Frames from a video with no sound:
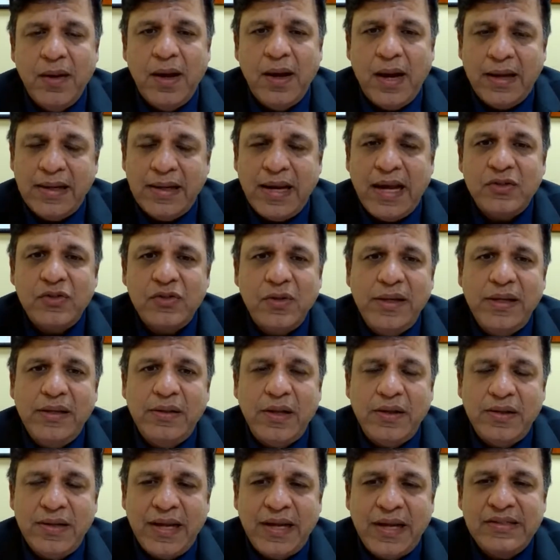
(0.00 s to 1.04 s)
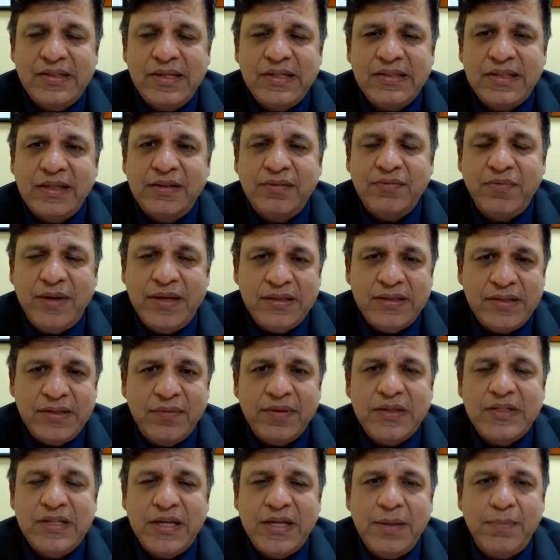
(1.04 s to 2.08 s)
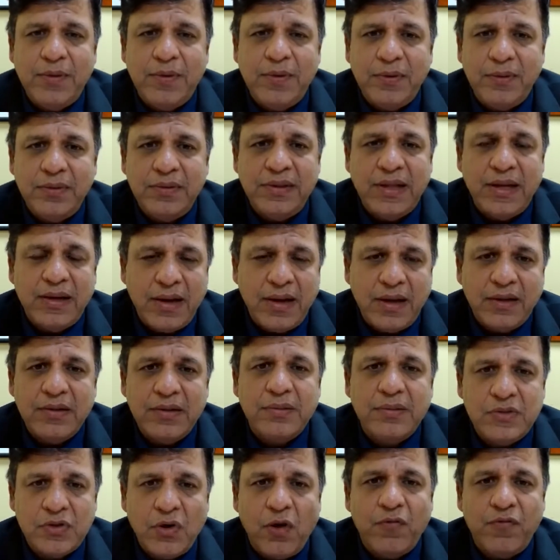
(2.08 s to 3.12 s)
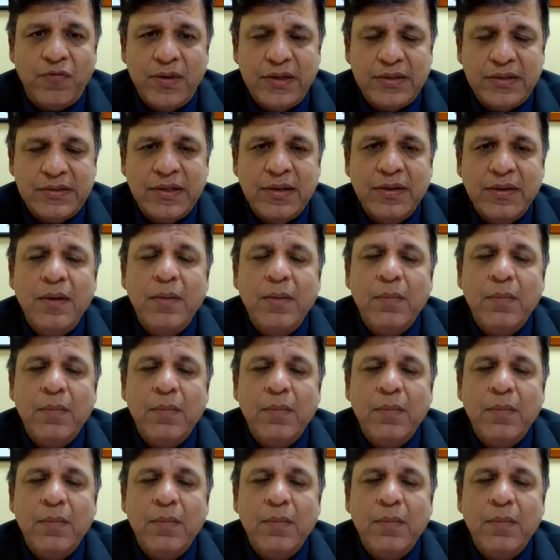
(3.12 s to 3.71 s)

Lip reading: And actually, the licensing fee is even cheaper than other softwares,